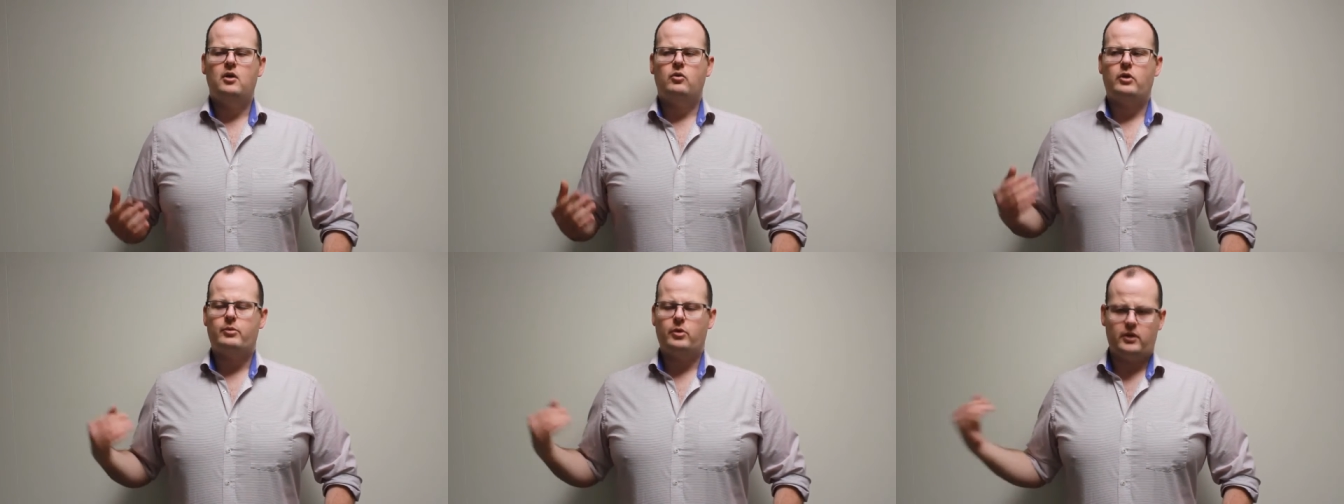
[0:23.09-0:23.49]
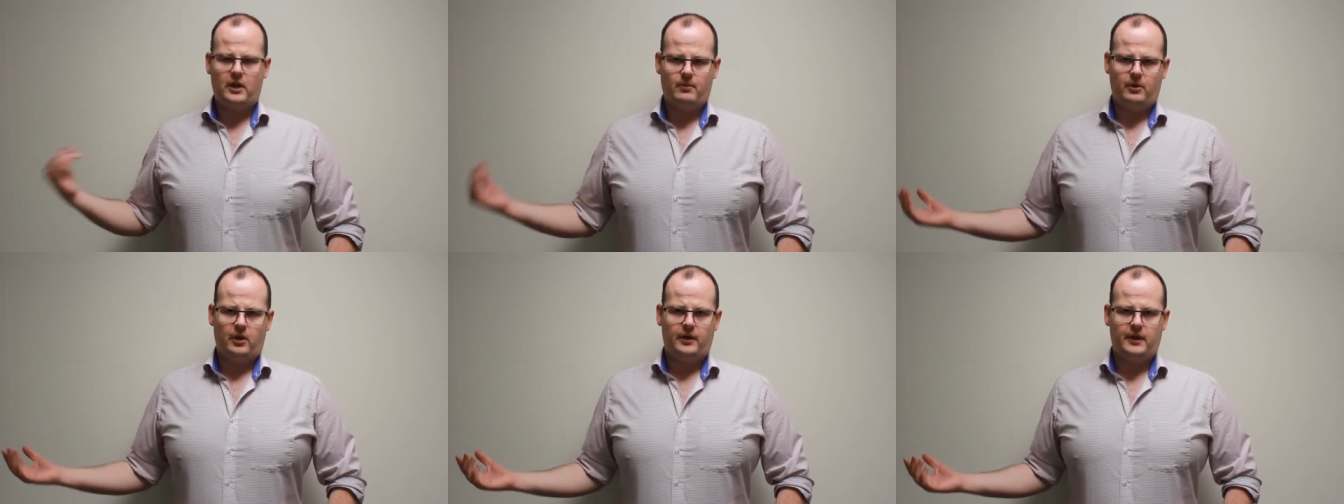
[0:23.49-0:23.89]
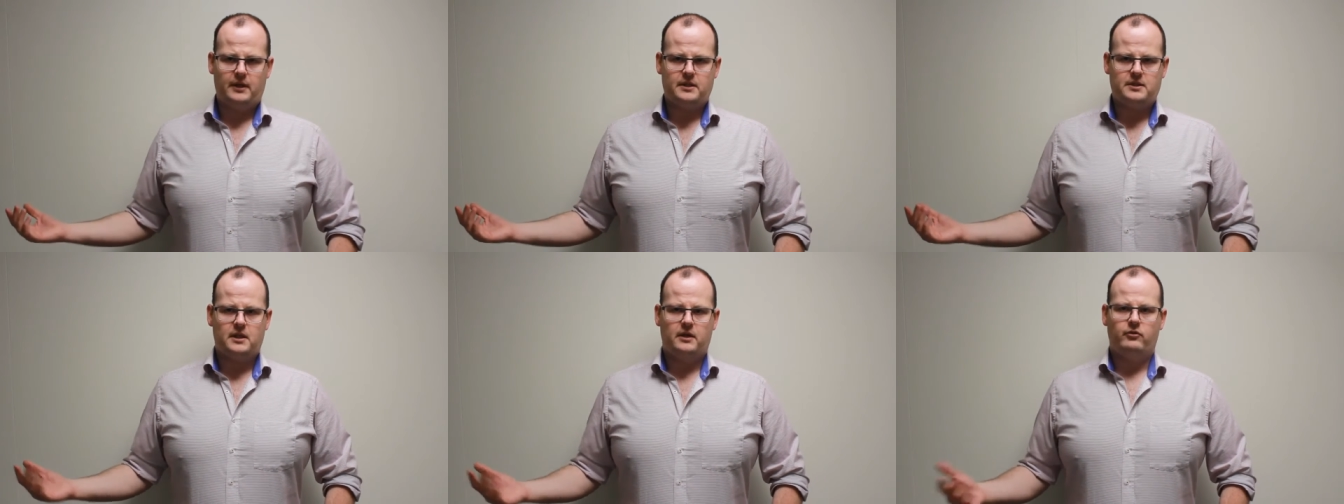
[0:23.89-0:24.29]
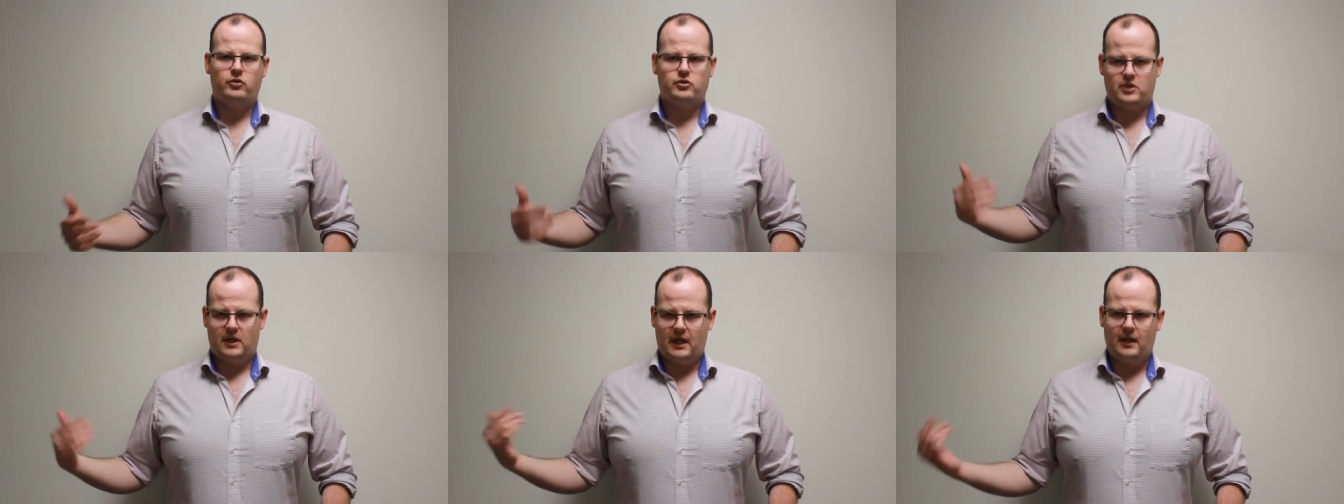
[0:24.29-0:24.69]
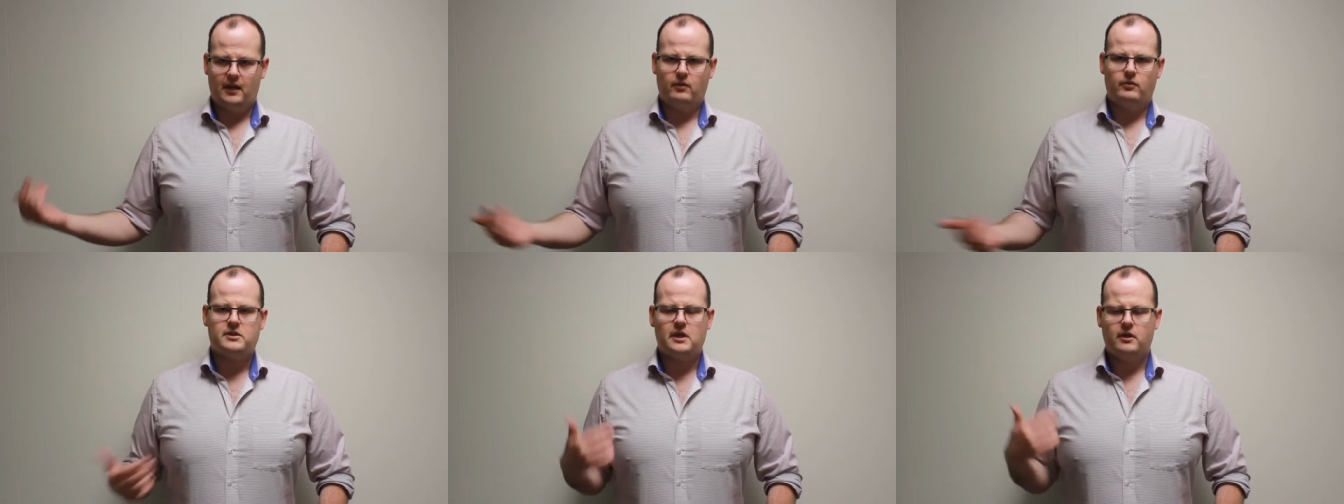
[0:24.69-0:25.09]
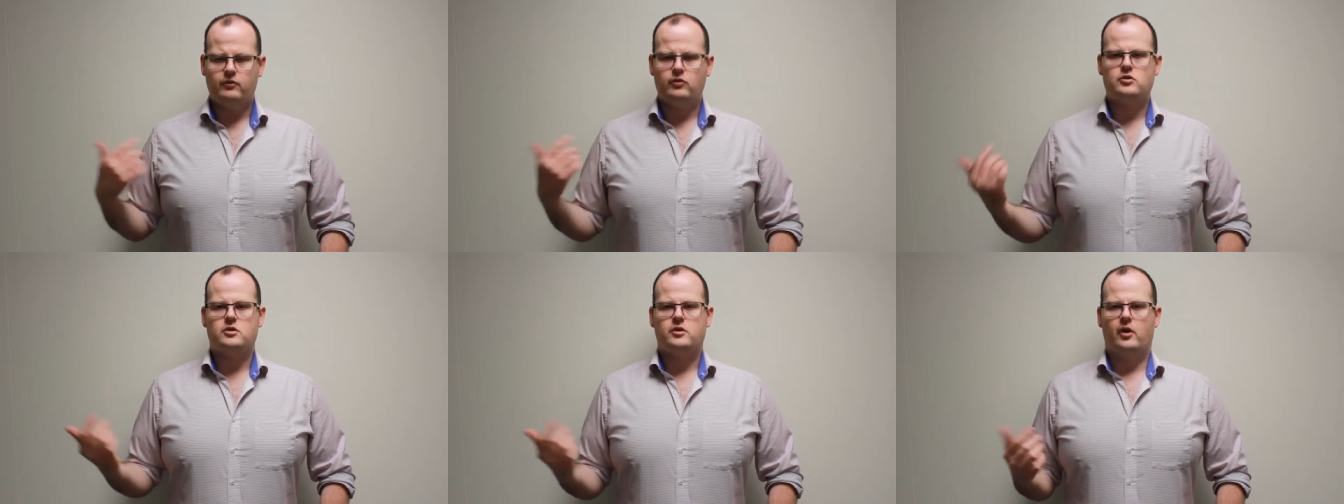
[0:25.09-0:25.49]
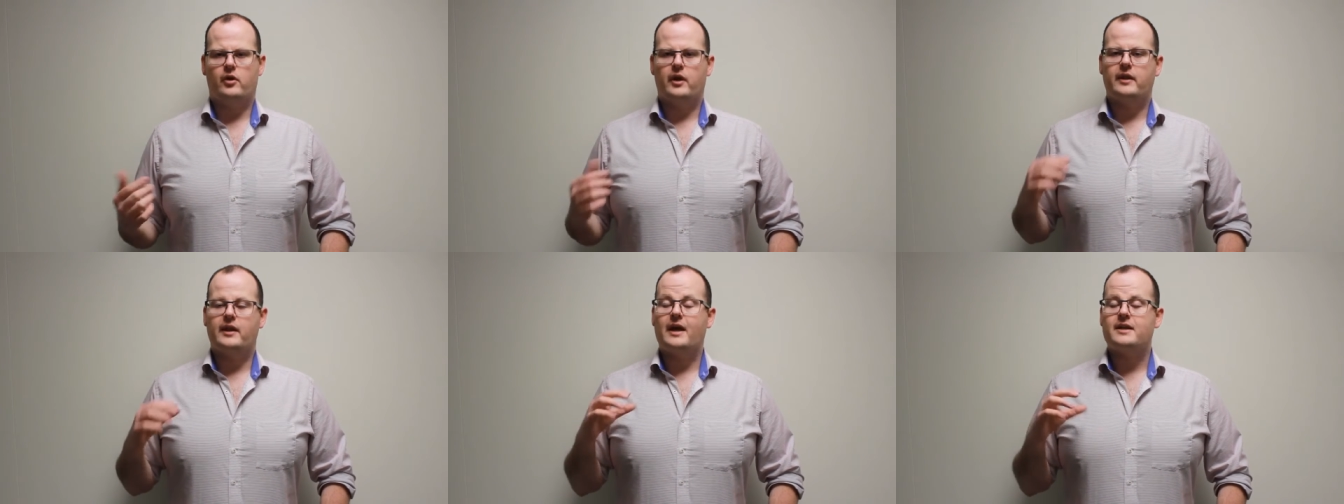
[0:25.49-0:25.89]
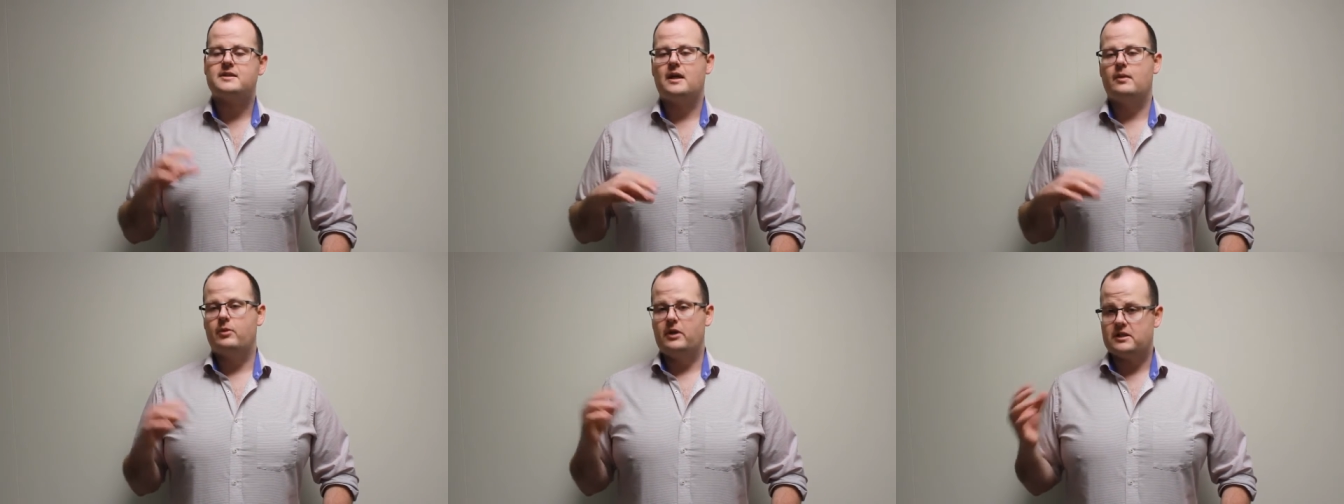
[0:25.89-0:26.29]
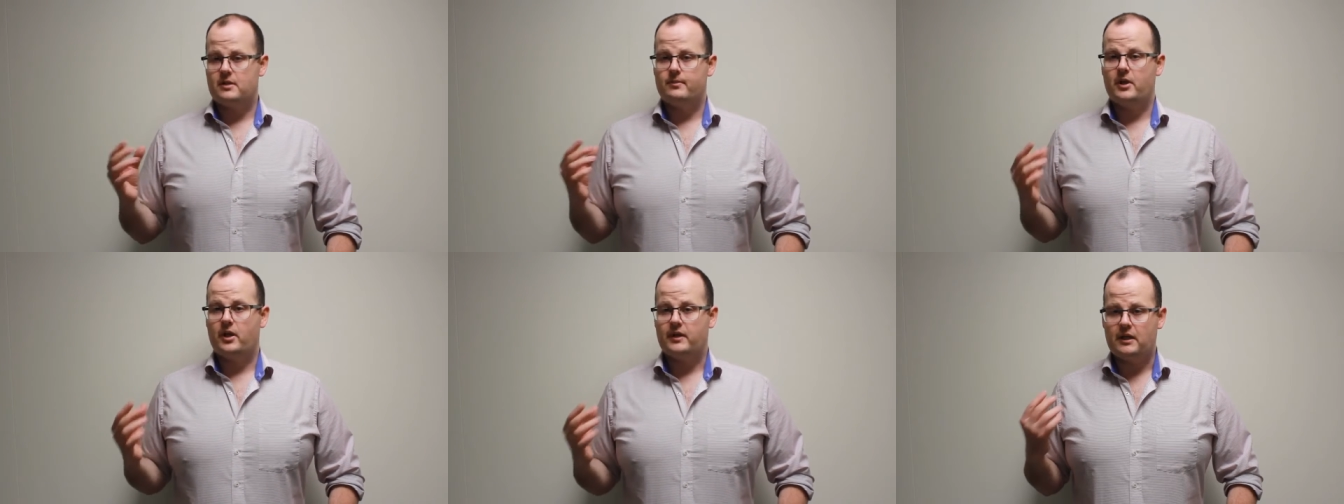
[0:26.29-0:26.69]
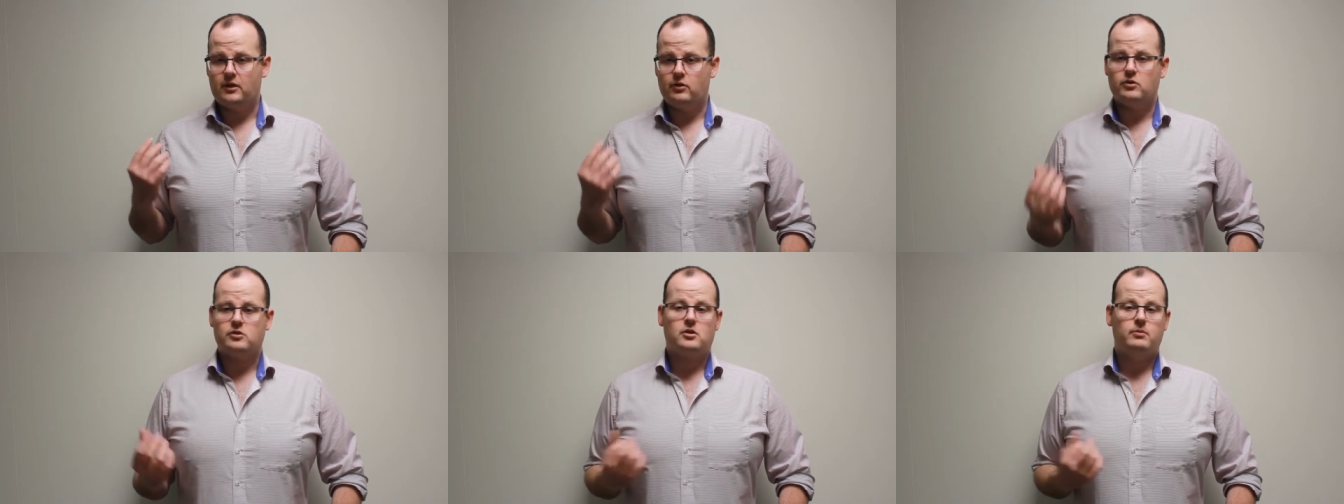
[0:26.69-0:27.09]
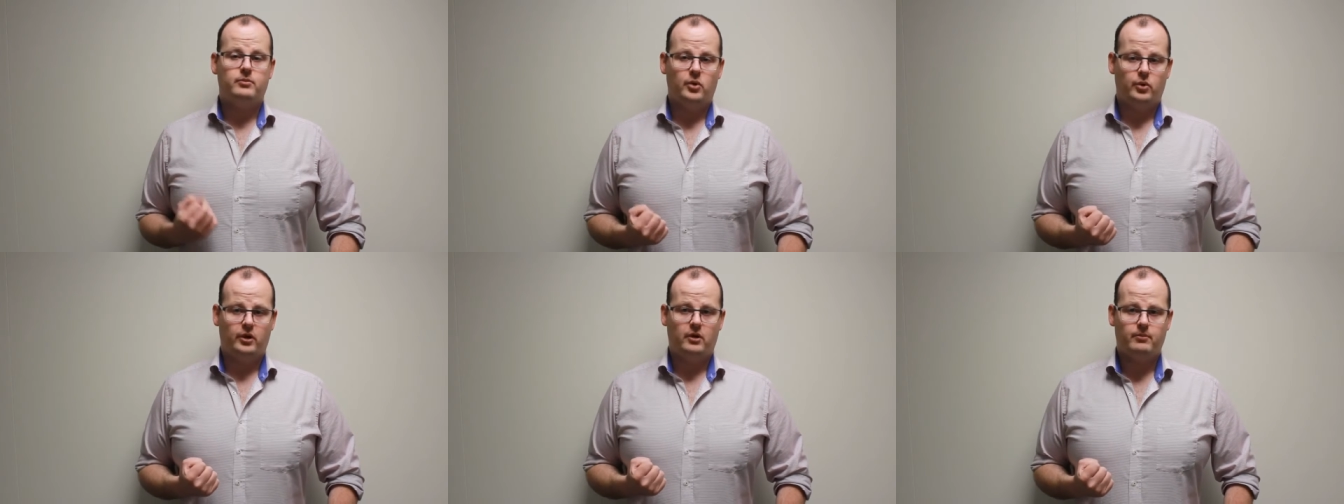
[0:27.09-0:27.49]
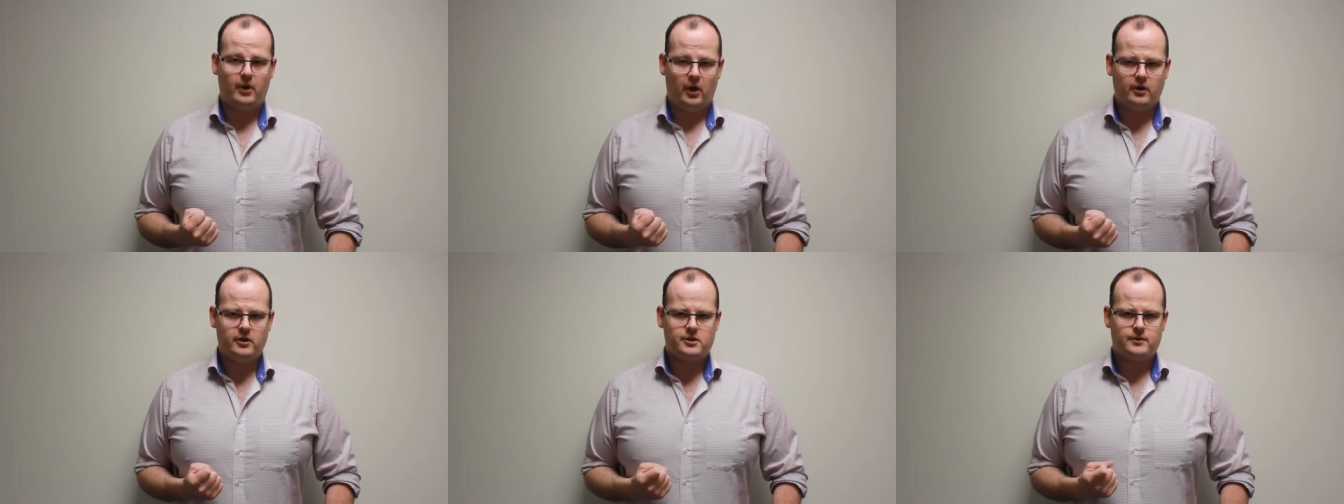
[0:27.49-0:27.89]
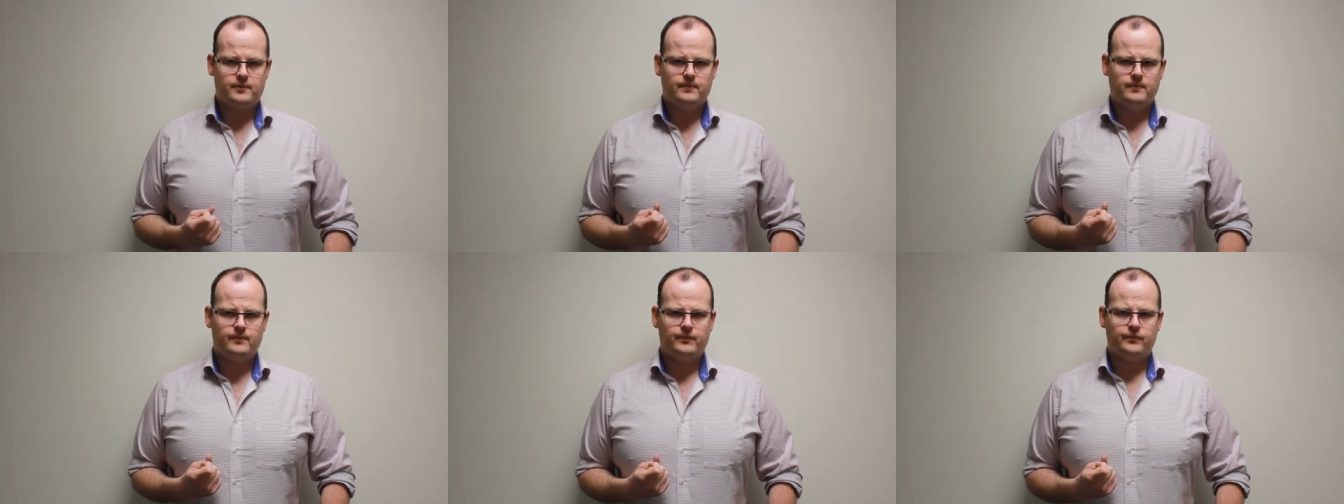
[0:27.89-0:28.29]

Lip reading: We put that blood in the centrifuge again, and we centrifuge it down, and that separates the blood into its component parts.